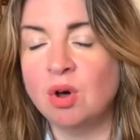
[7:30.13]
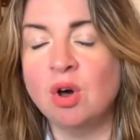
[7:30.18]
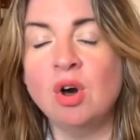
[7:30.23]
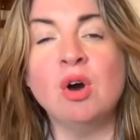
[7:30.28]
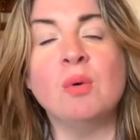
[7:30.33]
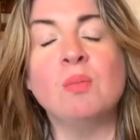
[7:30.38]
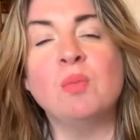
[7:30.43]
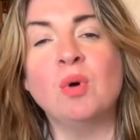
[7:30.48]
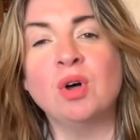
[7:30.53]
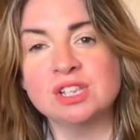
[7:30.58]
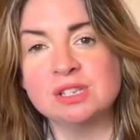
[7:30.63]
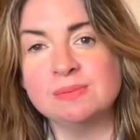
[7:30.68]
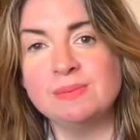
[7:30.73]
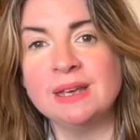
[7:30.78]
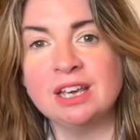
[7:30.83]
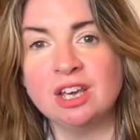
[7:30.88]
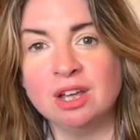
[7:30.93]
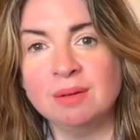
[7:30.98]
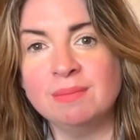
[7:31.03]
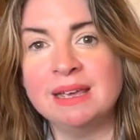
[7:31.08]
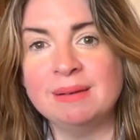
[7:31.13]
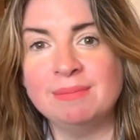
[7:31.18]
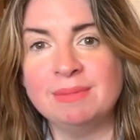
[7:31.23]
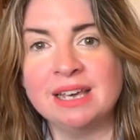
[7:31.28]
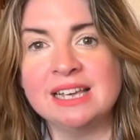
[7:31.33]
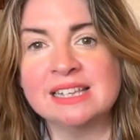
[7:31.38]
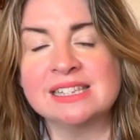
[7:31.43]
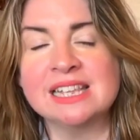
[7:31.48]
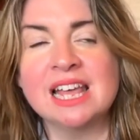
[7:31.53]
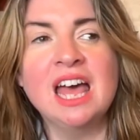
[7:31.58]
up what's been coming,
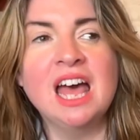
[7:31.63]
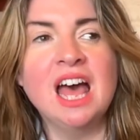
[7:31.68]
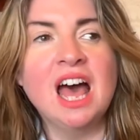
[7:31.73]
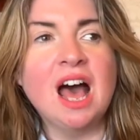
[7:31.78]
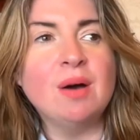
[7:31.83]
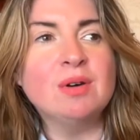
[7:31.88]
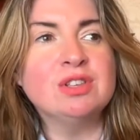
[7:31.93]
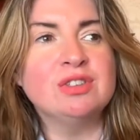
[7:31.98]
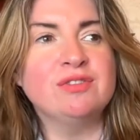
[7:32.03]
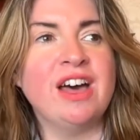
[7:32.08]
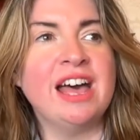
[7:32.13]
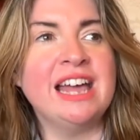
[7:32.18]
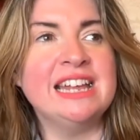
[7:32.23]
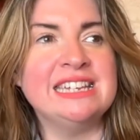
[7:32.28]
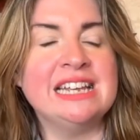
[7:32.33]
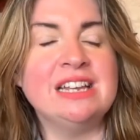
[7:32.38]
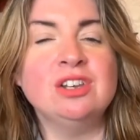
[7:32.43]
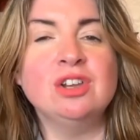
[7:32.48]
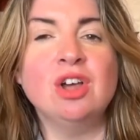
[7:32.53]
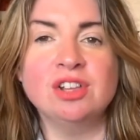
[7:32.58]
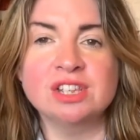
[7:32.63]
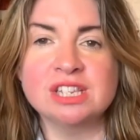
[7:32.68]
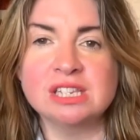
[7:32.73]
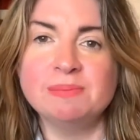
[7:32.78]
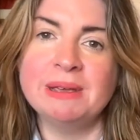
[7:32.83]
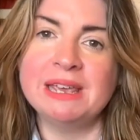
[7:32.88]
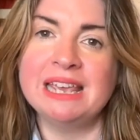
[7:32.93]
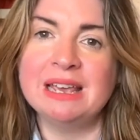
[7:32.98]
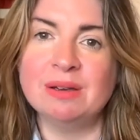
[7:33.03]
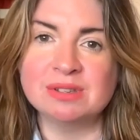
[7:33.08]
because I was finding not
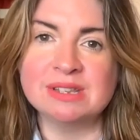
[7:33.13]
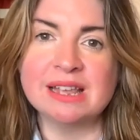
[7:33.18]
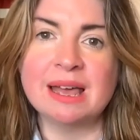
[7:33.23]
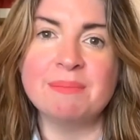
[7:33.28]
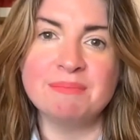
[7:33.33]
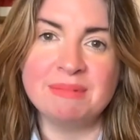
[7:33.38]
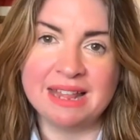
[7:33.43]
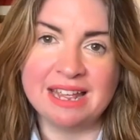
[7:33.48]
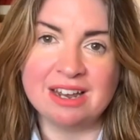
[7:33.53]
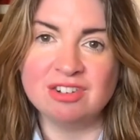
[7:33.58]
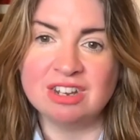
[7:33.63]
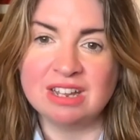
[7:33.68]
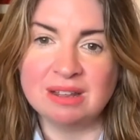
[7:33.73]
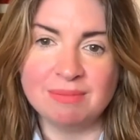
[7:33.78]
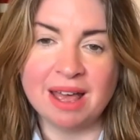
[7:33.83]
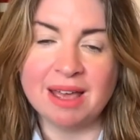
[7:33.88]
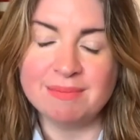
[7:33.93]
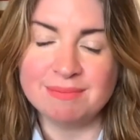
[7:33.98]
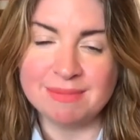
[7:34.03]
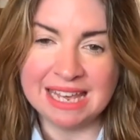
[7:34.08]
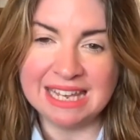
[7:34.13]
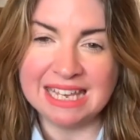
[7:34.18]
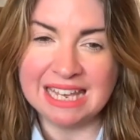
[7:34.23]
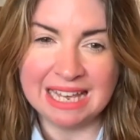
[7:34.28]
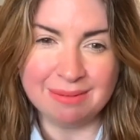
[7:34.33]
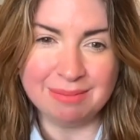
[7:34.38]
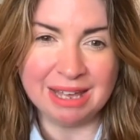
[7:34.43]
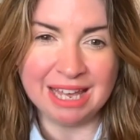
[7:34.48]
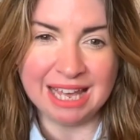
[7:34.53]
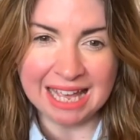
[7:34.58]
speaking, it was like literally like
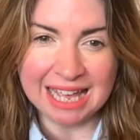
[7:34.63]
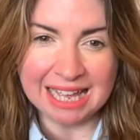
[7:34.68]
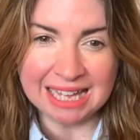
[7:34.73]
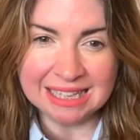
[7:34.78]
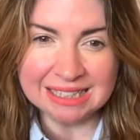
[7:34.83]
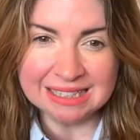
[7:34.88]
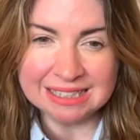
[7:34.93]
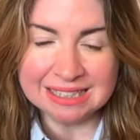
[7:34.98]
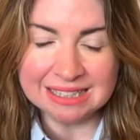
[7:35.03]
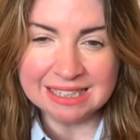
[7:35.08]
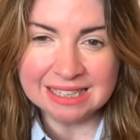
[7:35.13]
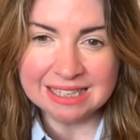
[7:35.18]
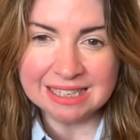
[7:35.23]
making me ill.